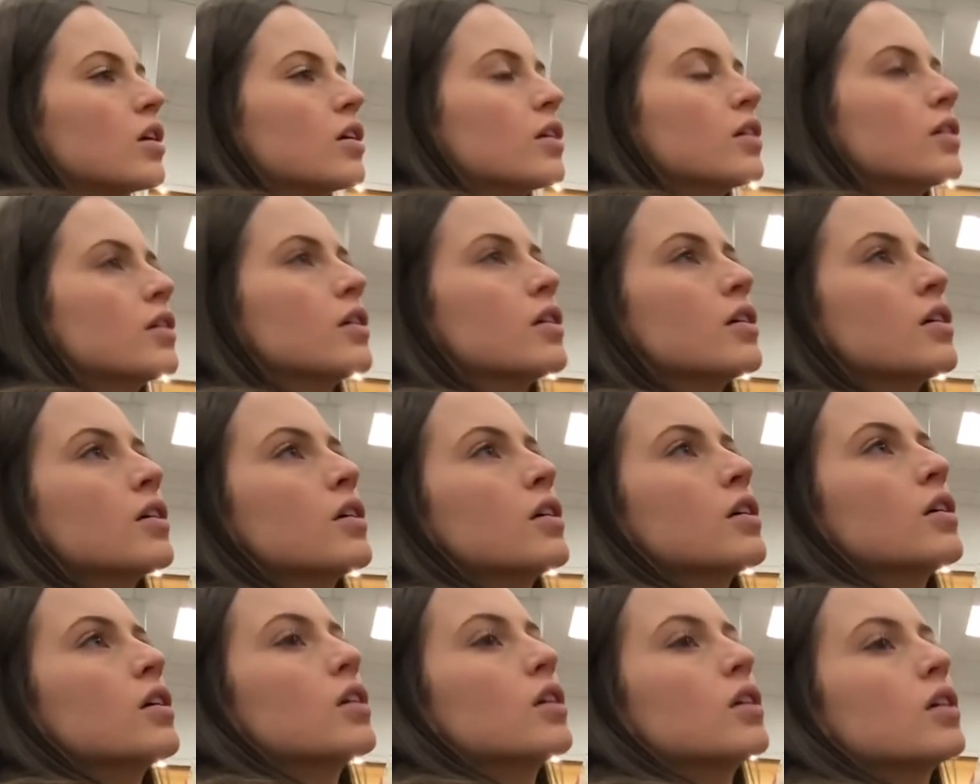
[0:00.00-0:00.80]
Why are you
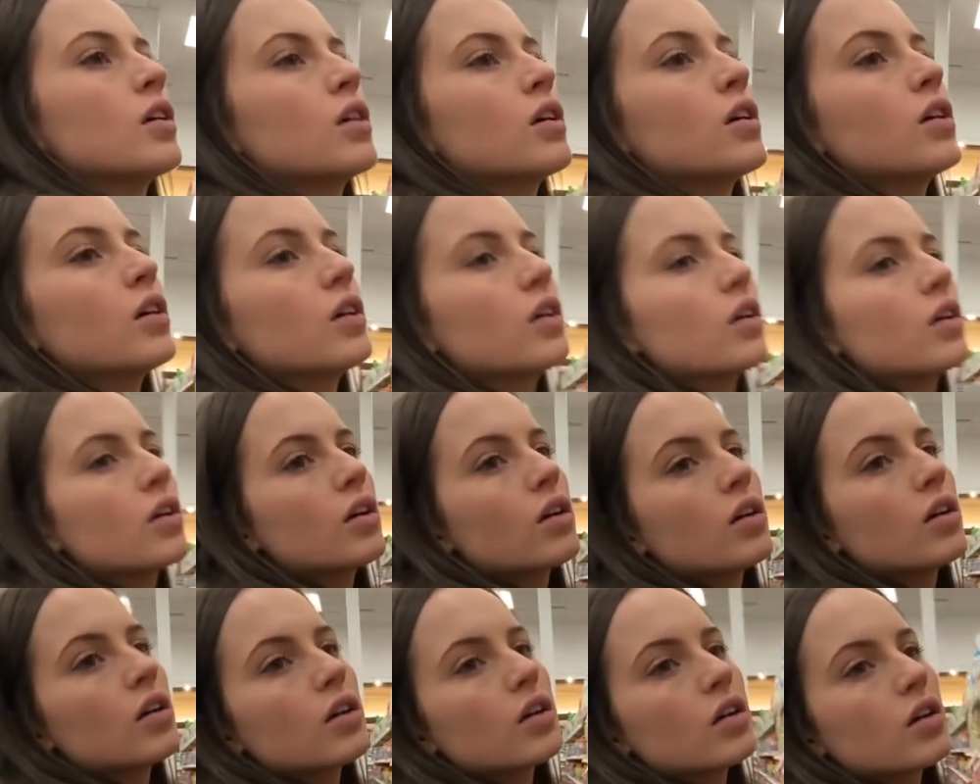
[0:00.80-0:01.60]
addicted to Topo
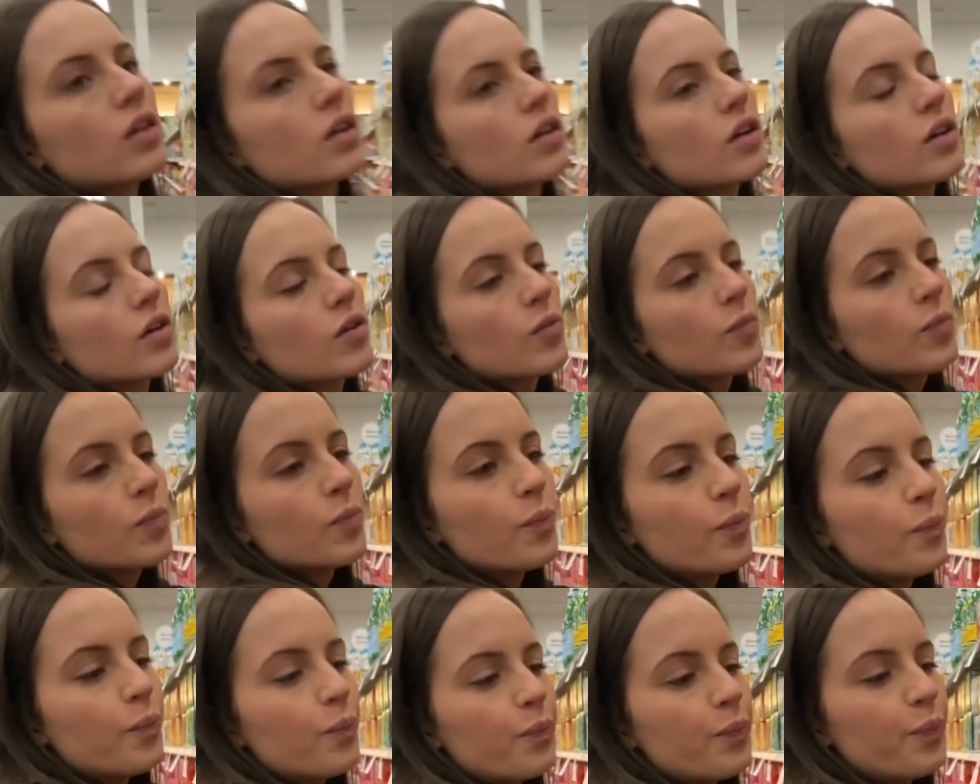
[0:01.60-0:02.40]
Chico?
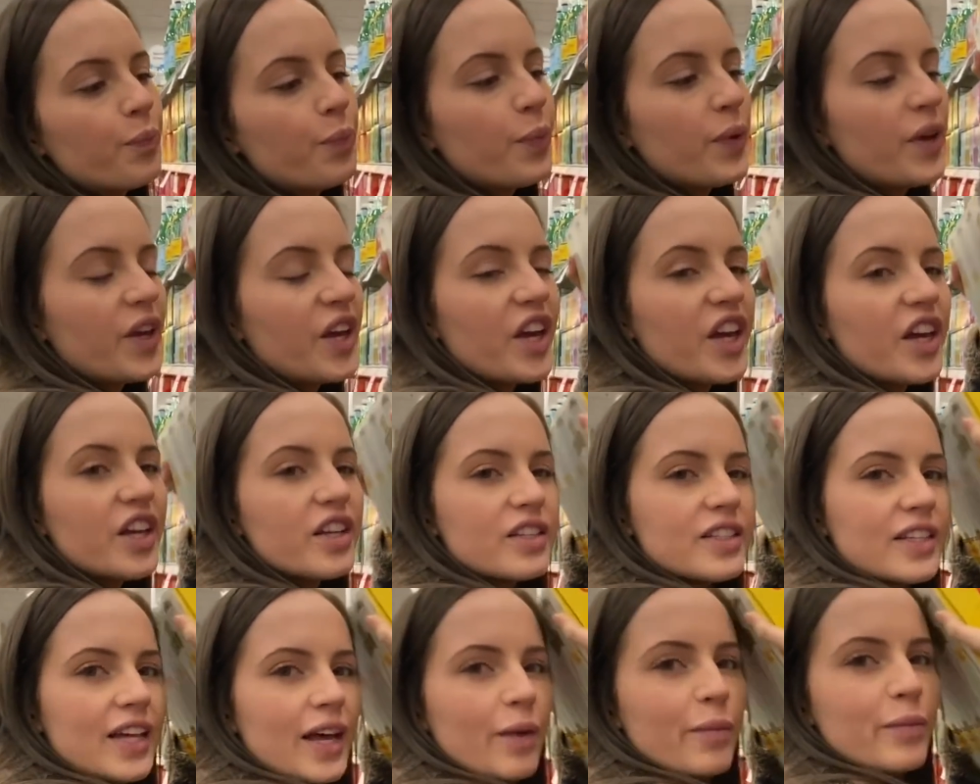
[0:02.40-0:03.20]
Because
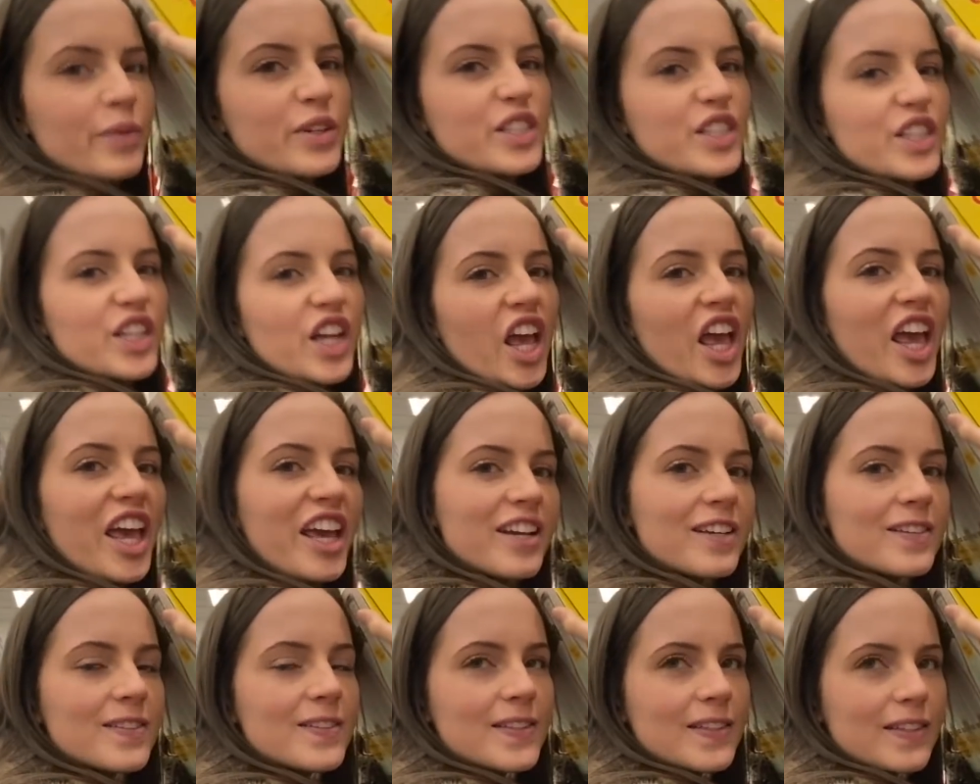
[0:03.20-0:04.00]
I'm a
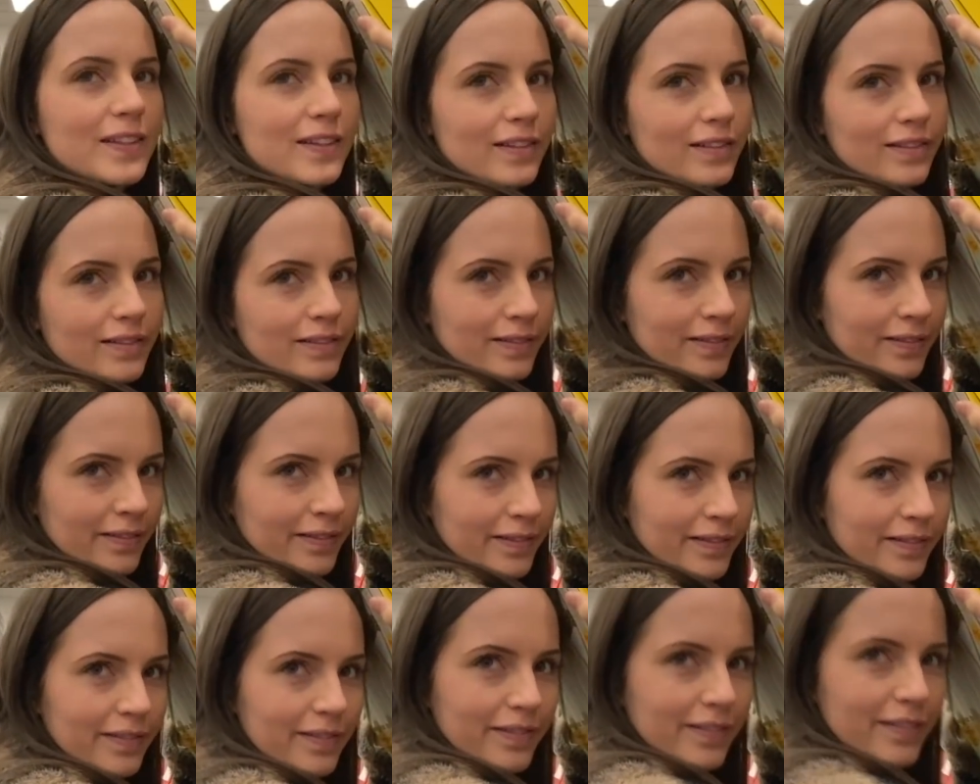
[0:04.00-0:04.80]

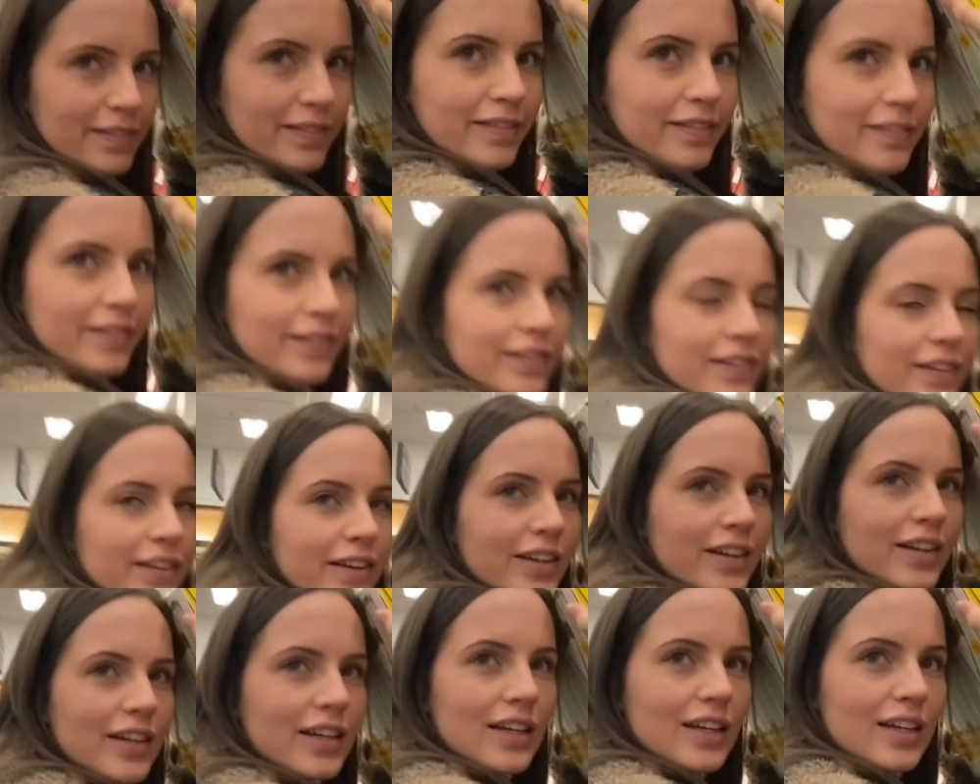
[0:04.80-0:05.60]
Tex. It's not even
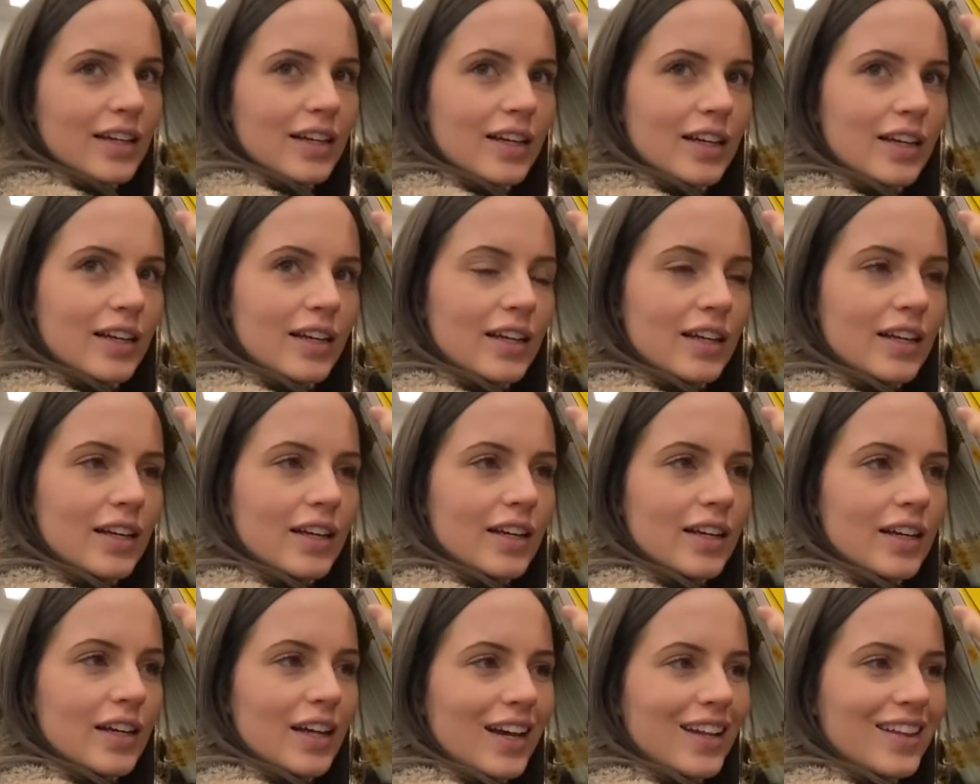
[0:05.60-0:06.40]
that good.
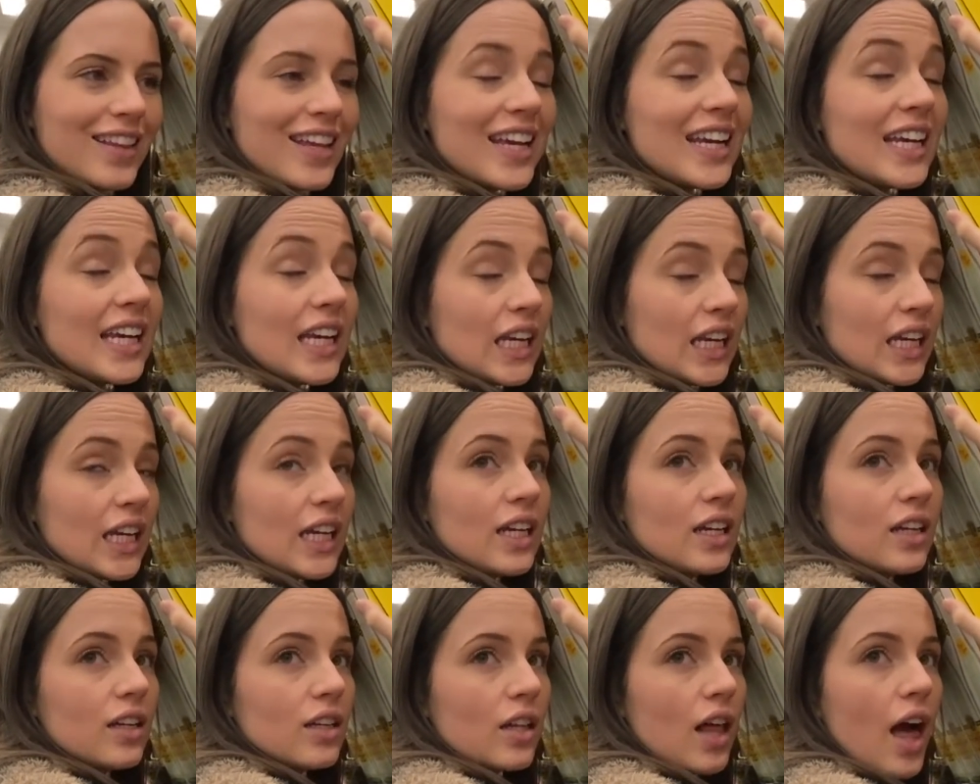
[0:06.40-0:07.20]
They need
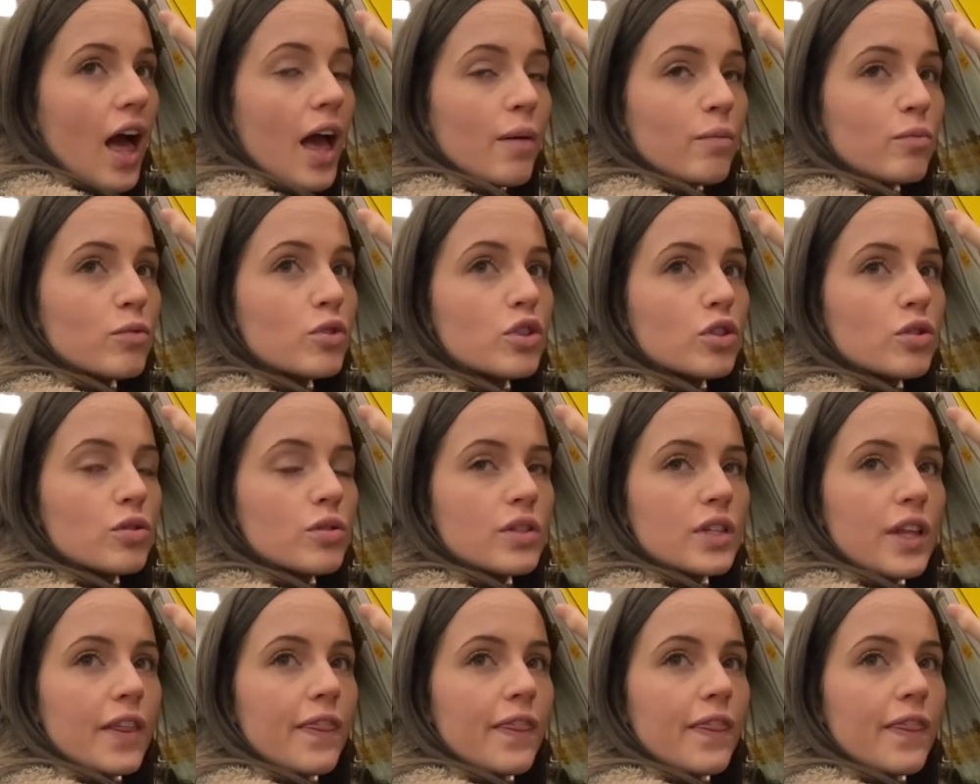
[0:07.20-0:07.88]
lime juice.